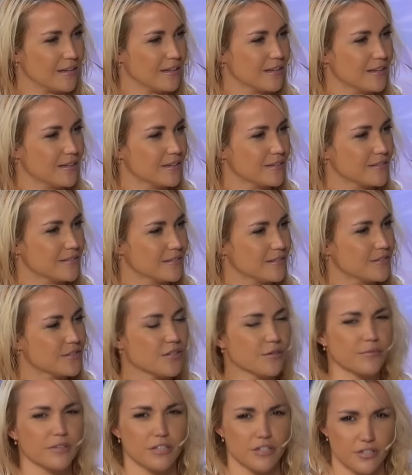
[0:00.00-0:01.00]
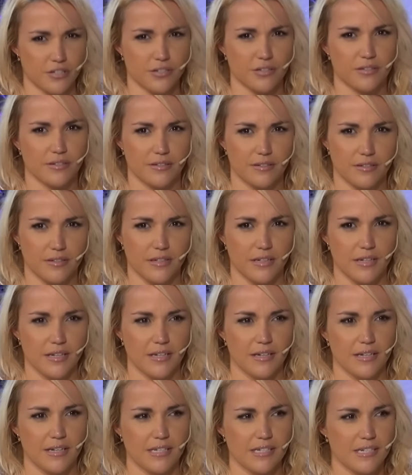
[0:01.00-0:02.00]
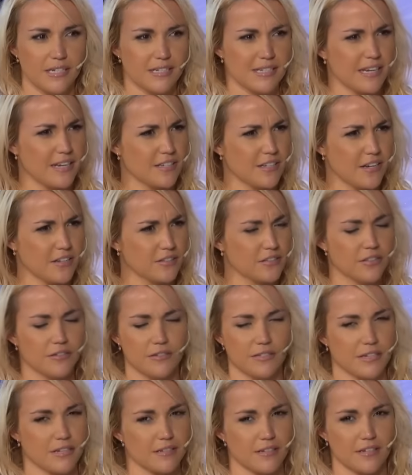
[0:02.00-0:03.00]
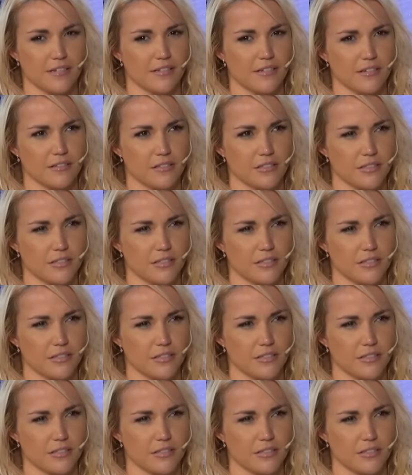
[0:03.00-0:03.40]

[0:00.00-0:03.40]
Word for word: Like, there's a religion. Isn't it Scientology? No, it's not Scientology.